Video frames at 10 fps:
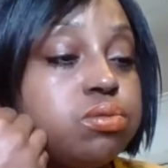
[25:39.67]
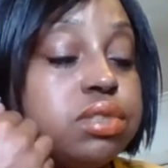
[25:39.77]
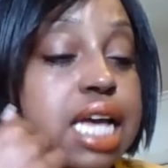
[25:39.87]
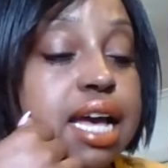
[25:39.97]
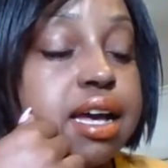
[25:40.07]

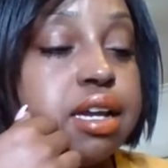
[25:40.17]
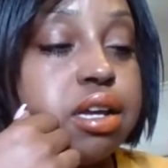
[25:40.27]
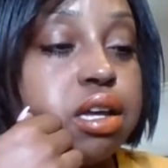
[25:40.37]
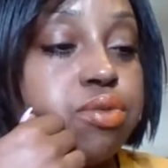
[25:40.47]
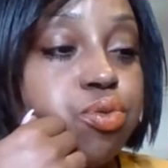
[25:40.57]
died
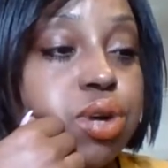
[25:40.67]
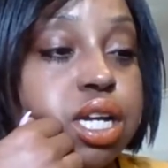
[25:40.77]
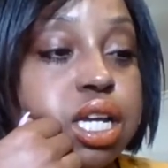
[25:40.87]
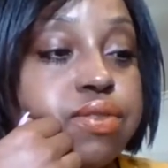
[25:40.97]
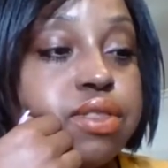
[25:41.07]
of
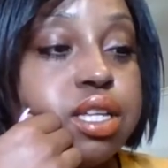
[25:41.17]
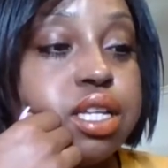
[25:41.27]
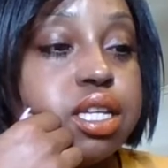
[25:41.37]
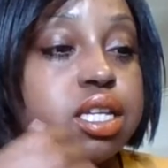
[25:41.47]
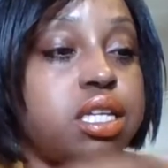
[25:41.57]
one of
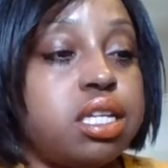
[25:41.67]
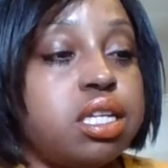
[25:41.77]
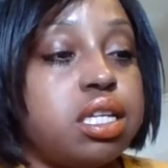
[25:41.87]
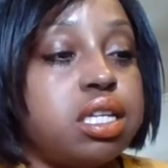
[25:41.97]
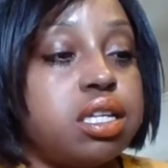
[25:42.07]
died
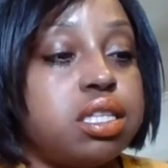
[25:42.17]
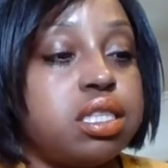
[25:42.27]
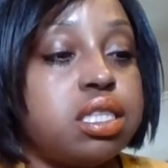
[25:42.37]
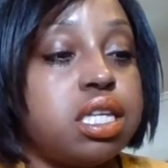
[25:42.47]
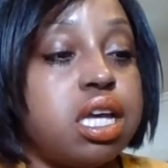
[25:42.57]

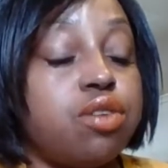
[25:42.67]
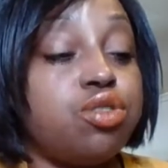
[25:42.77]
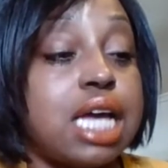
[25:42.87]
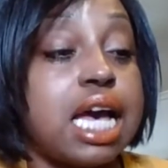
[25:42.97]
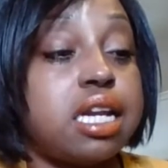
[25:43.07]

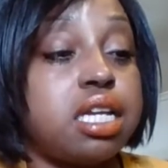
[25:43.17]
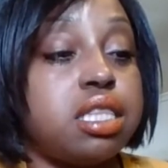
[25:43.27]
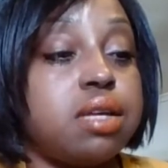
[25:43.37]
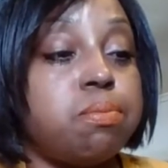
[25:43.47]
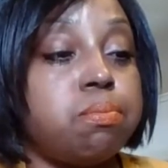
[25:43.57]
of
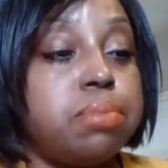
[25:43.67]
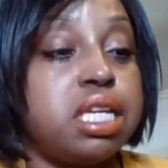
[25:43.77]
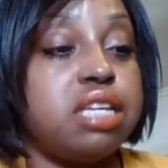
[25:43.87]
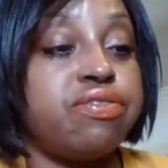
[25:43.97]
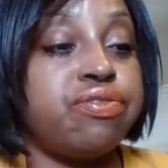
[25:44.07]
the
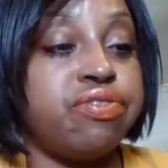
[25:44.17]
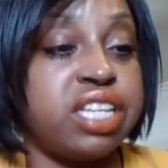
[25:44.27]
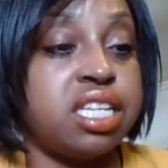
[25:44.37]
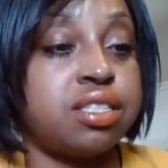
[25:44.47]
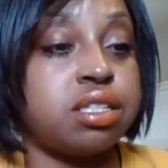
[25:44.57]

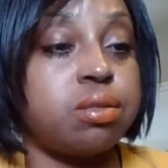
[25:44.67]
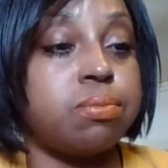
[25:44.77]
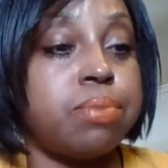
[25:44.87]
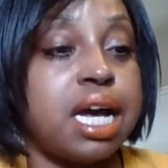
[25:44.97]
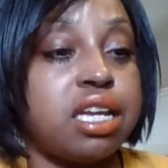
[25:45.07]
Pfizer
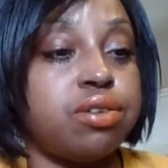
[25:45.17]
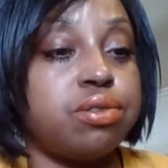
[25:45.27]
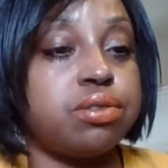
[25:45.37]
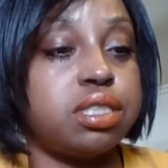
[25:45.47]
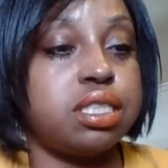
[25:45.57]

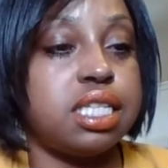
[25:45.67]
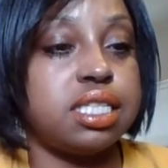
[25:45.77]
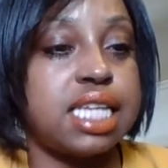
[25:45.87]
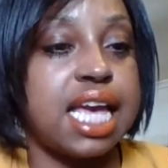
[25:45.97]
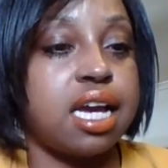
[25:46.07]

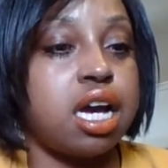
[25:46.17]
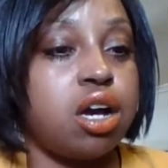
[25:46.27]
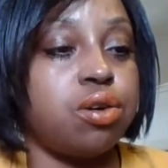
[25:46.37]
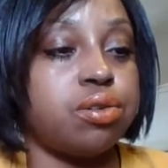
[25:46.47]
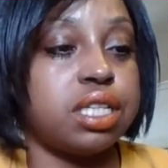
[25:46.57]
BioNTech
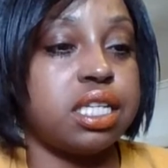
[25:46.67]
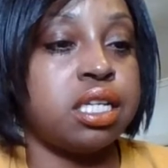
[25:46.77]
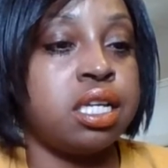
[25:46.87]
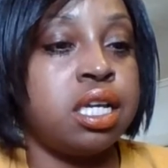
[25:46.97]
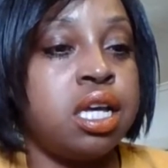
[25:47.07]
only.
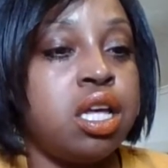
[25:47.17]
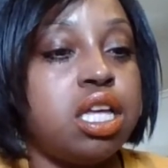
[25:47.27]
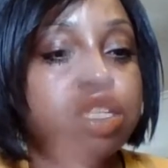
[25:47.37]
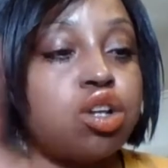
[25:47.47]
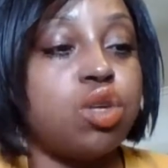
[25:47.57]

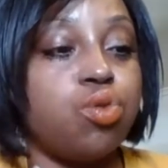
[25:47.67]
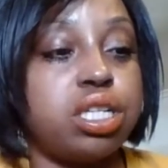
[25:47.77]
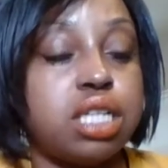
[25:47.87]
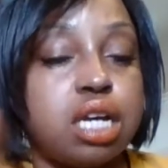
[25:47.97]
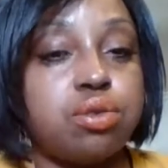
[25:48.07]
It's only
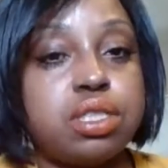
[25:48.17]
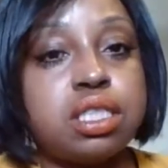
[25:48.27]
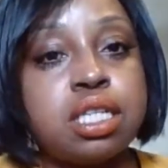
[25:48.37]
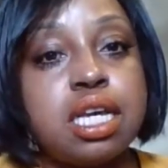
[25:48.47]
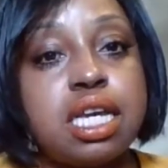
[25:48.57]
one dose.
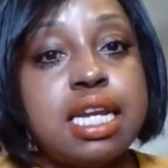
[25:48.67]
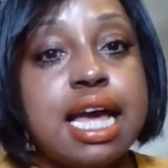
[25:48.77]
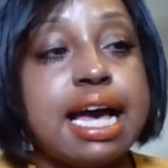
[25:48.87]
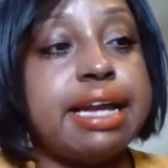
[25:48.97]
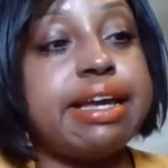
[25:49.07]
He
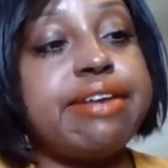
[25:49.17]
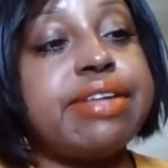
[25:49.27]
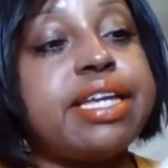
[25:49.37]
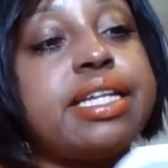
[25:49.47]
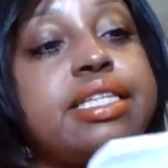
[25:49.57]
died of
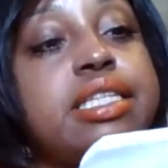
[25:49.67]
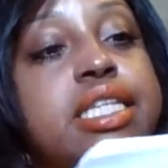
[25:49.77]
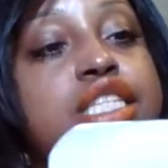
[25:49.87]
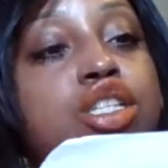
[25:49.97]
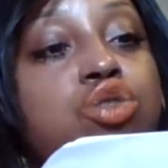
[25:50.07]
it
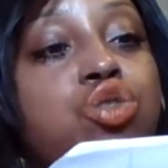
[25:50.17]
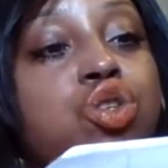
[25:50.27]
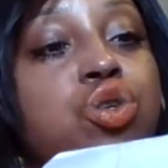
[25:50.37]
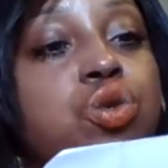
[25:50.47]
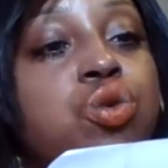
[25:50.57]
due
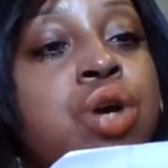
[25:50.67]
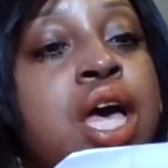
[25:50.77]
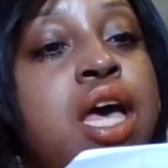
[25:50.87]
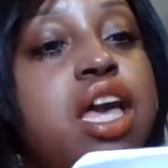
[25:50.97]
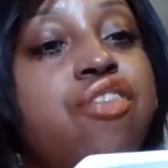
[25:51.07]
to
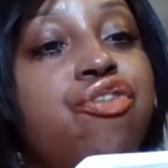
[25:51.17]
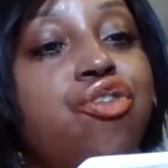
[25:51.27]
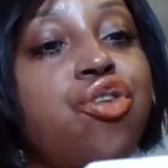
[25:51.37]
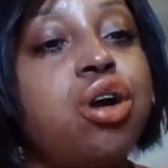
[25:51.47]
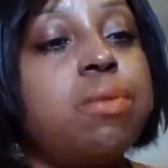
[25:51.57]
a
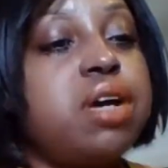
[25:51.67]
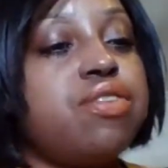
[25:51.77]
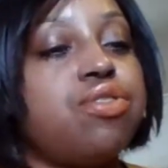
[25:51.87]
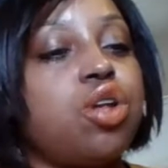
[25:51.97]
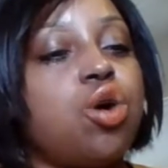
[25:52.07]
form
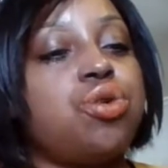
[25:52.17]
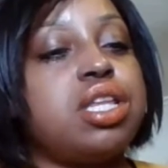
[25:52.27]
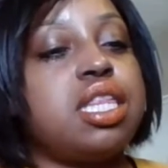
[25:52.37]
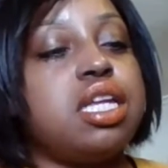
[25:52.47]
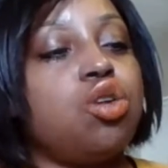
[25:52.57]
of lower
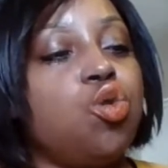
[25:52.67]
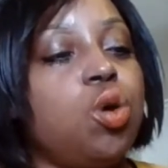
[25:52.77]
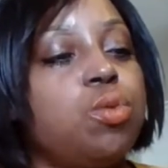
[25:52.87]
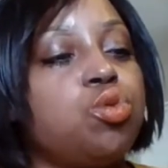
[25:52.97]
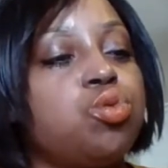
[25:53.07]
than
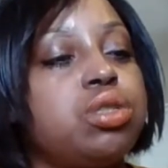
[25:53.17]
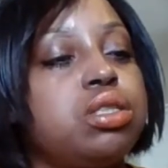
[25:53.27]
normal